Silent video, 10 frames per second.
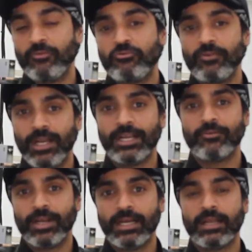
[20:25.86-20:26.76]
been really,
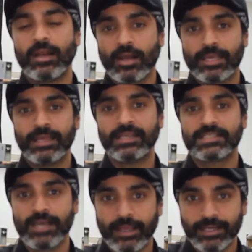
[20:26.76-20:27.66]
really lucky and
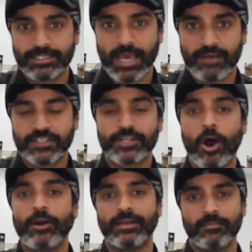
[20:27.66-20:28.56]
excited to have
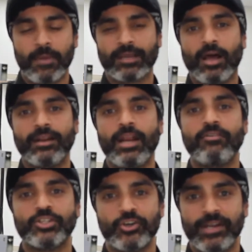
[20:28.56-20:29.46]
started my
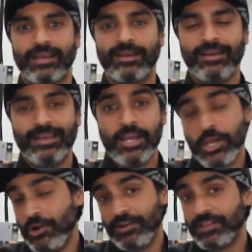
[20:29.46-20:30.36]
culinary journey
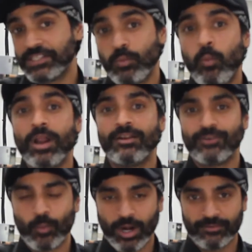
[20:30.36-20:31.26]
here at this
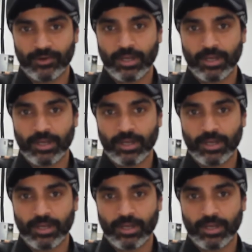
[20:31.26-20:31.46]
wonderful, wonderful